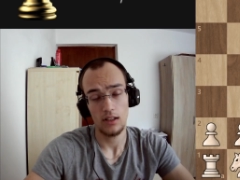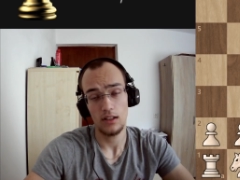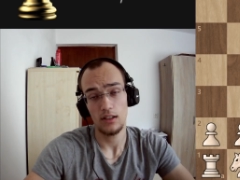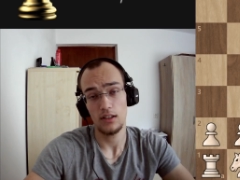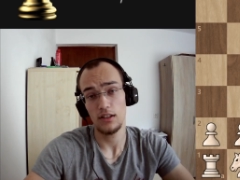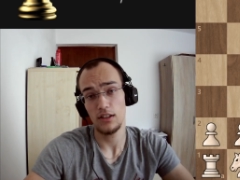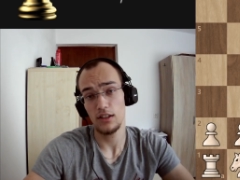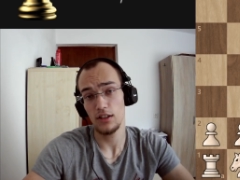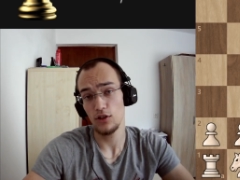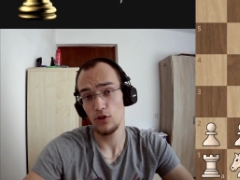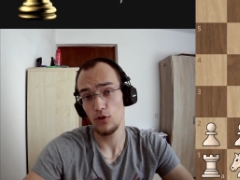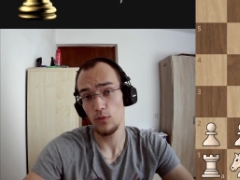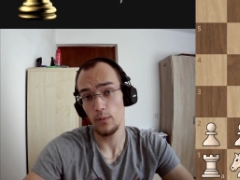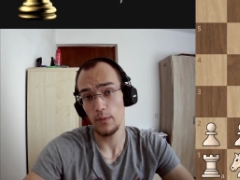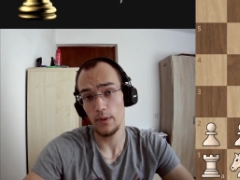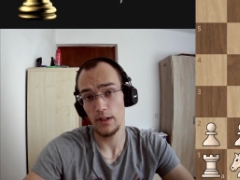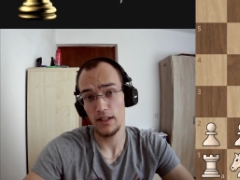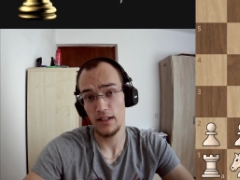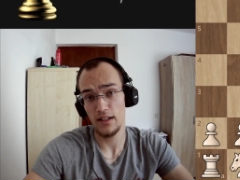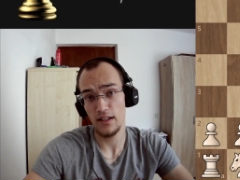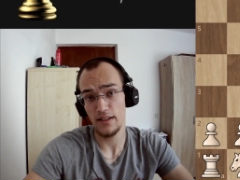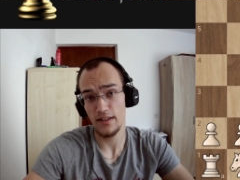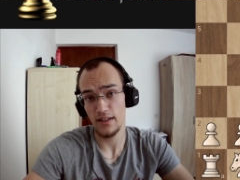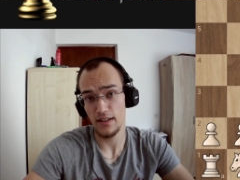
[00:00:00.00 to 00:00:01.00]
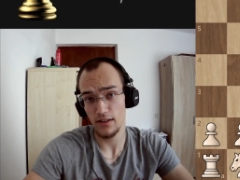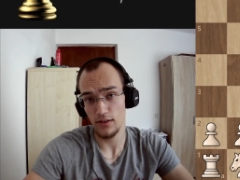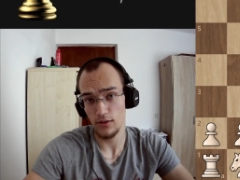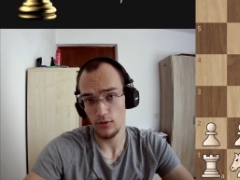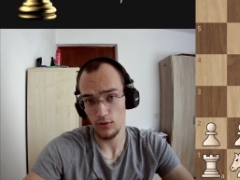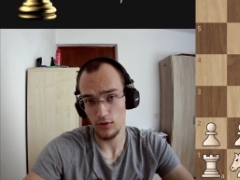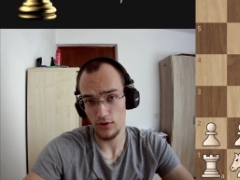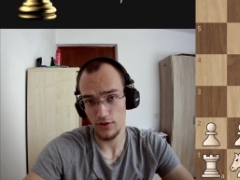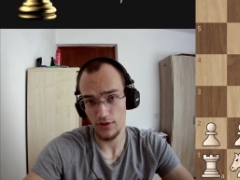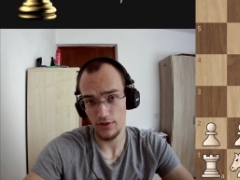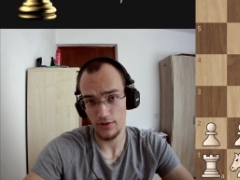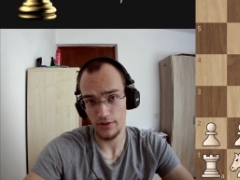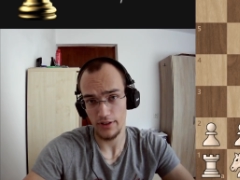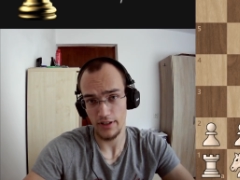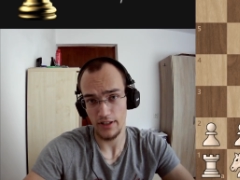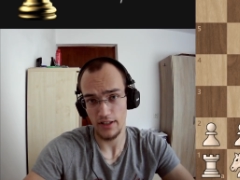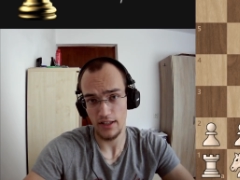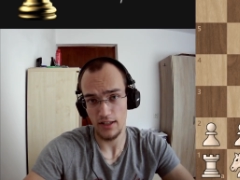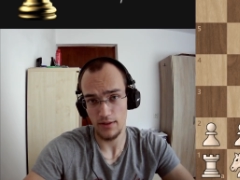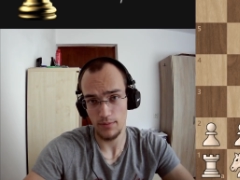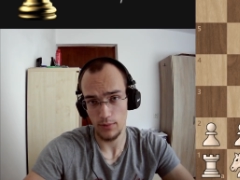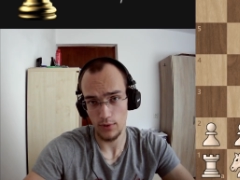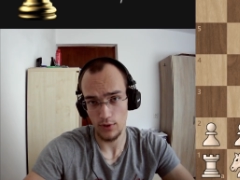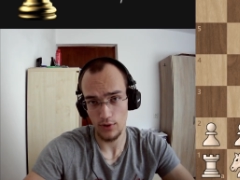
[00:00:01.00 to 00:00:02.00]
The openings can also
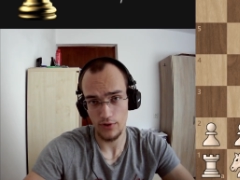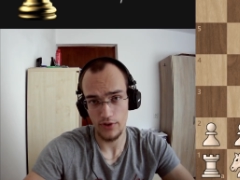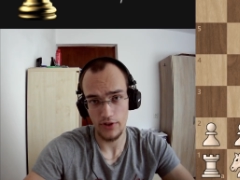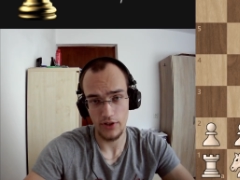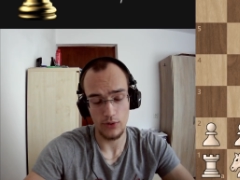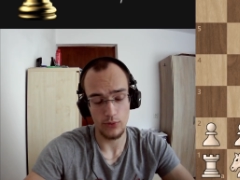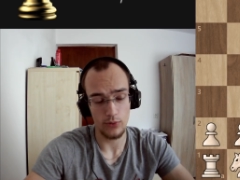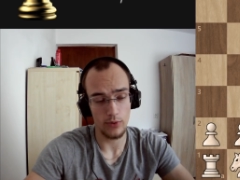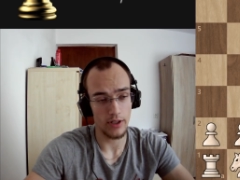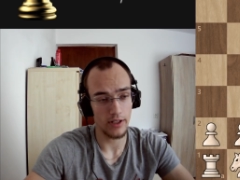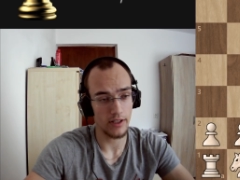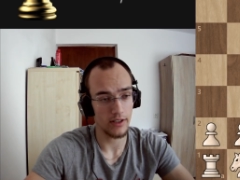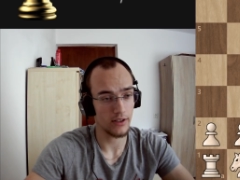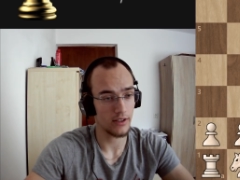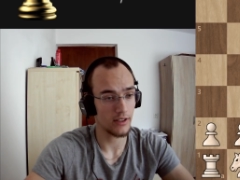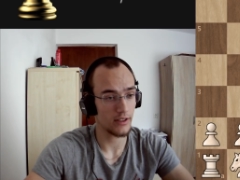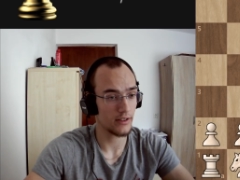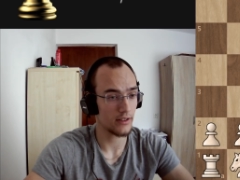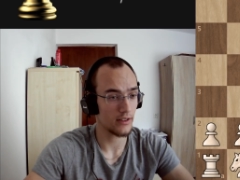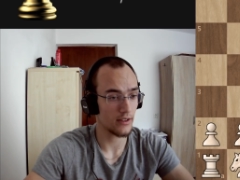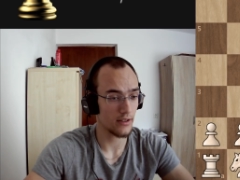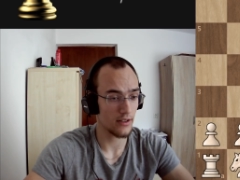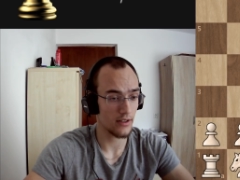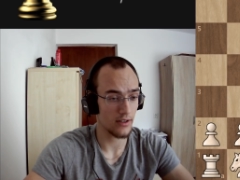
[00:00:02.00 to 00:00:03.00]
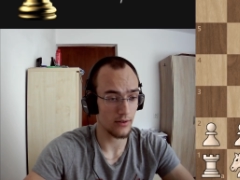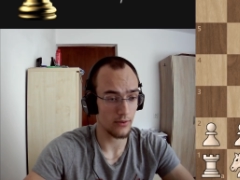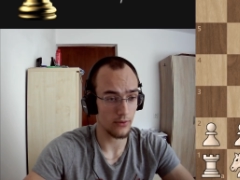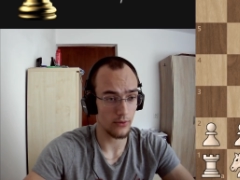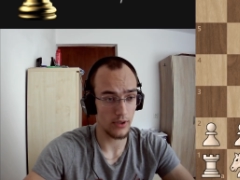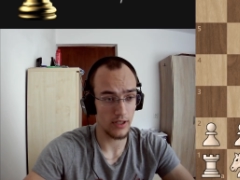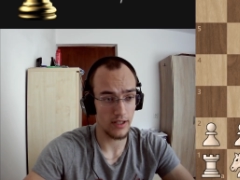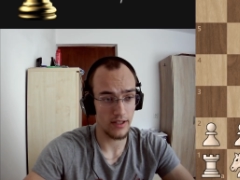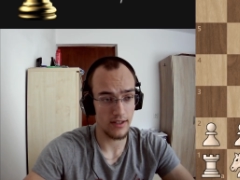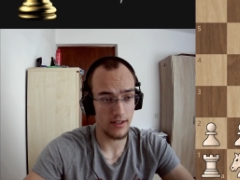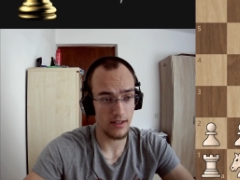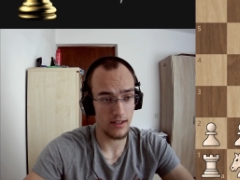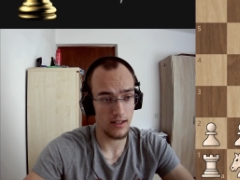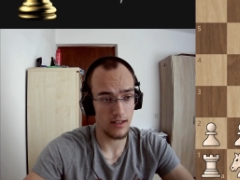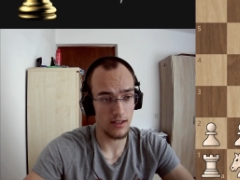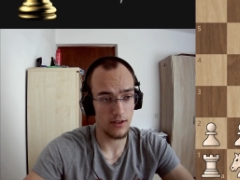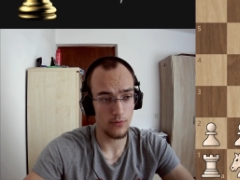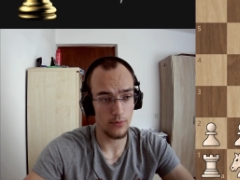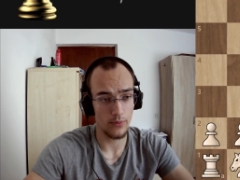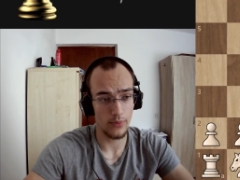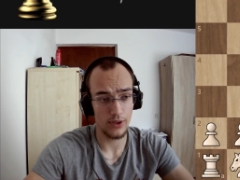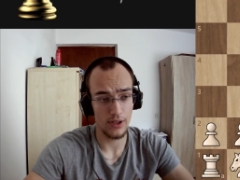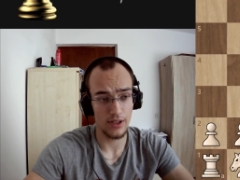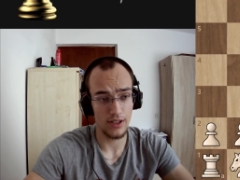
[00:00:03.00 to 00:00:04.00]
transpose in one another. So let's say
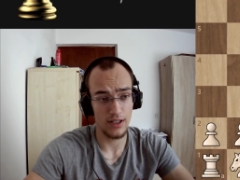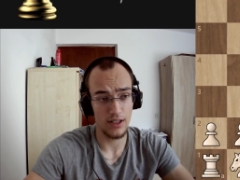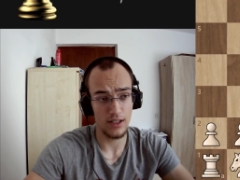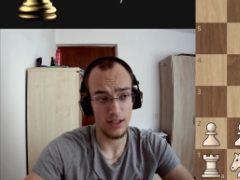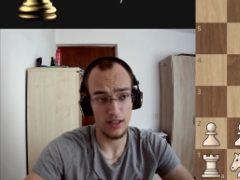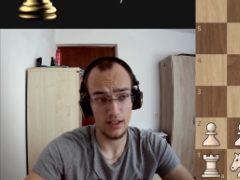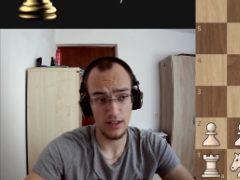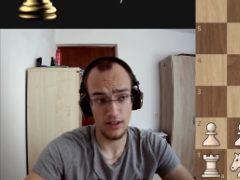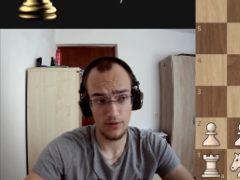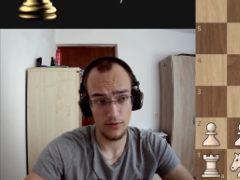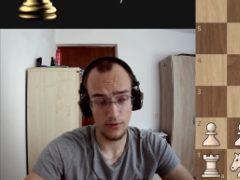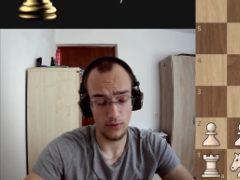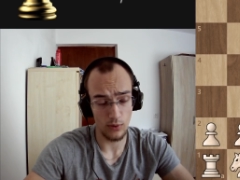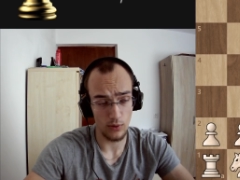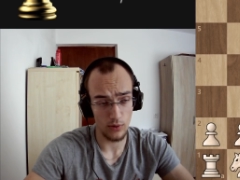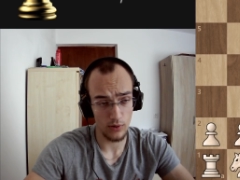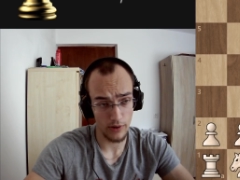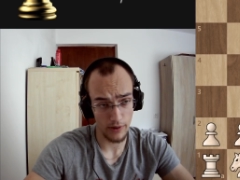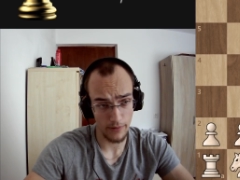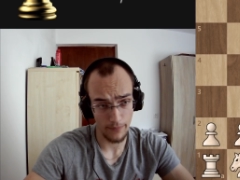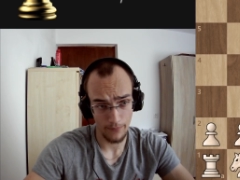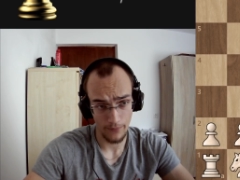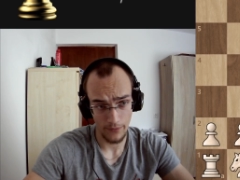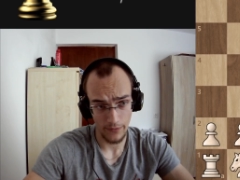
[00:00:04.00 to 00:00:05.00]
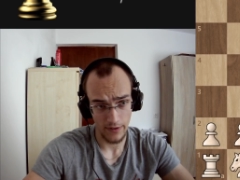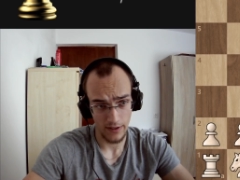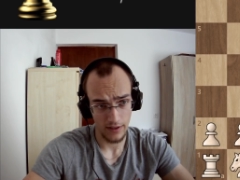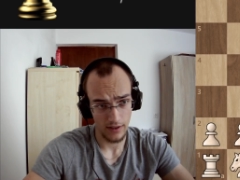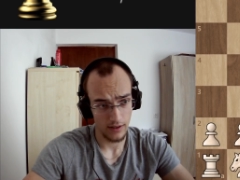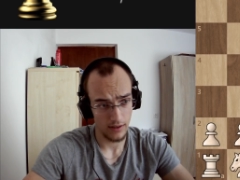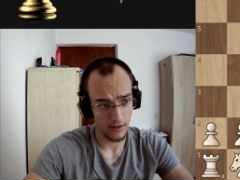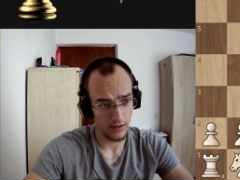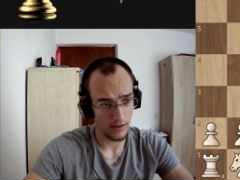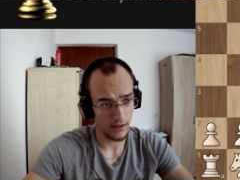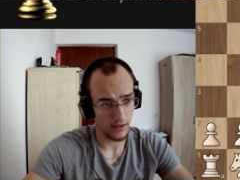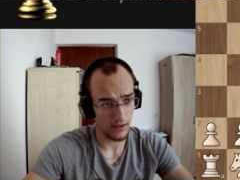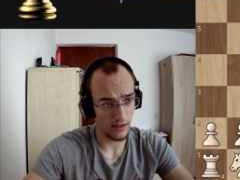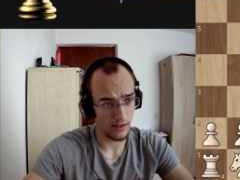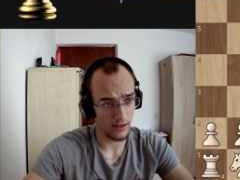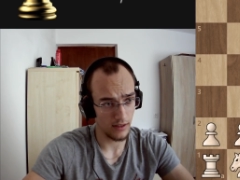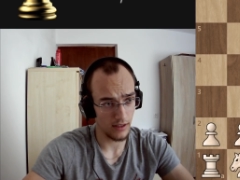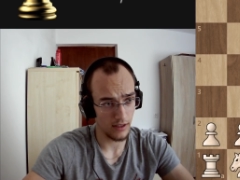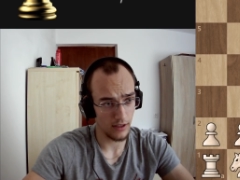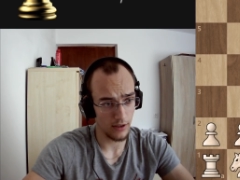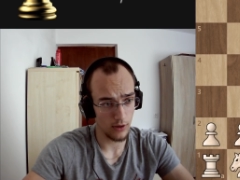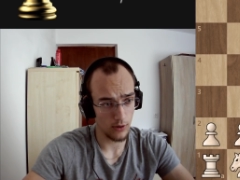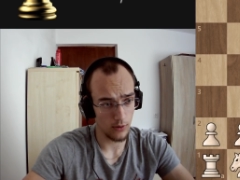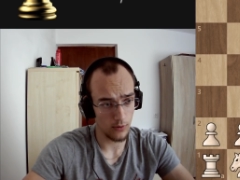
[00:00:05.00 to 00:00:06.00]
you play E four and
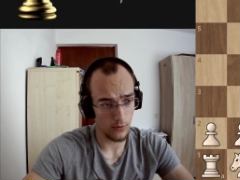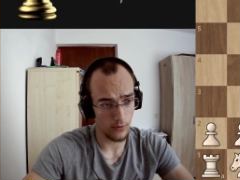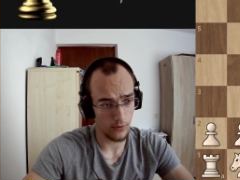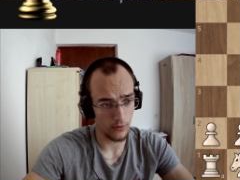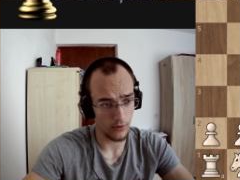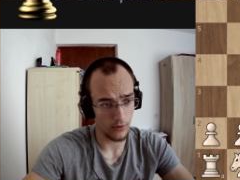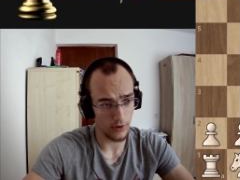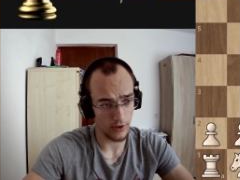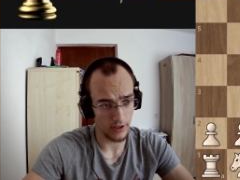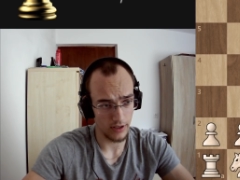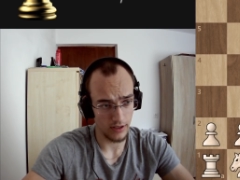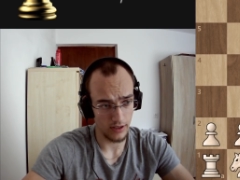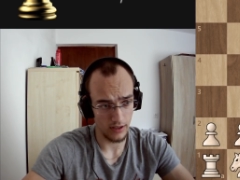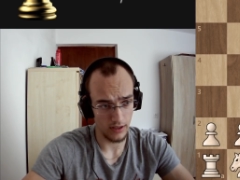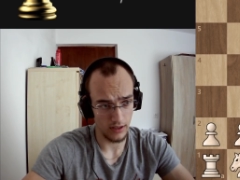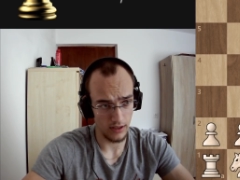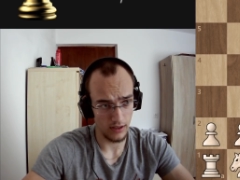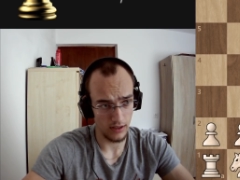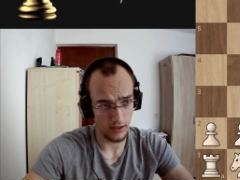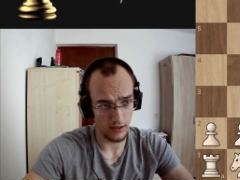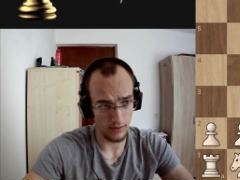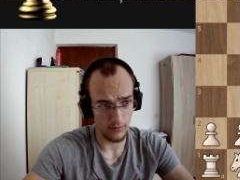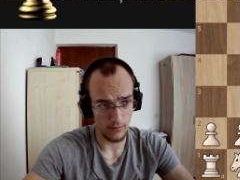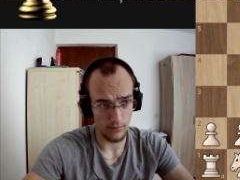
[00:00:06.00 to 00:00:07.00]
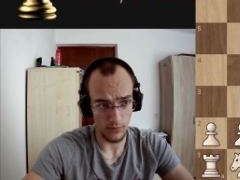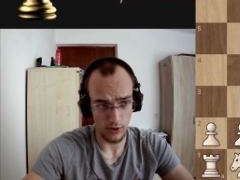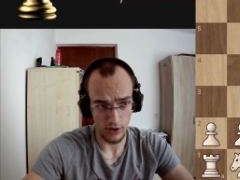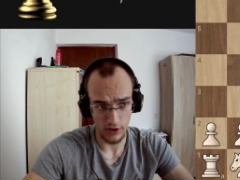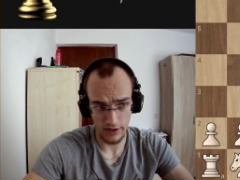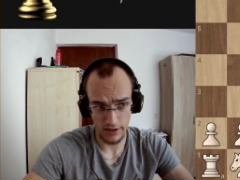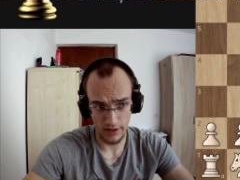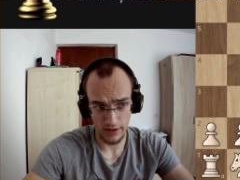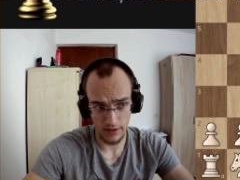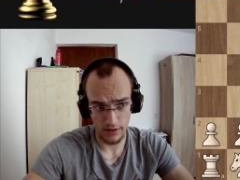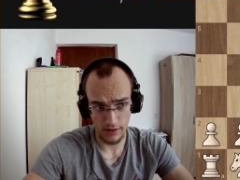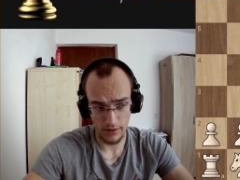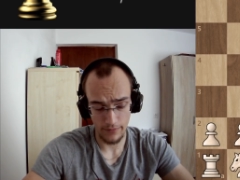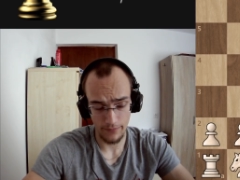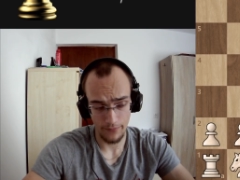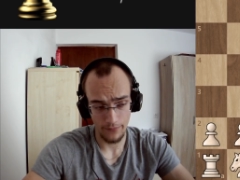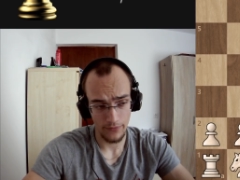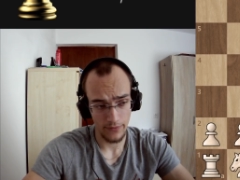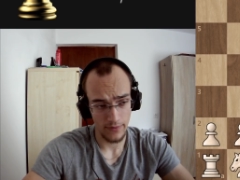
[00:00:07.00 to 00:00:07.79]
they go for the modern.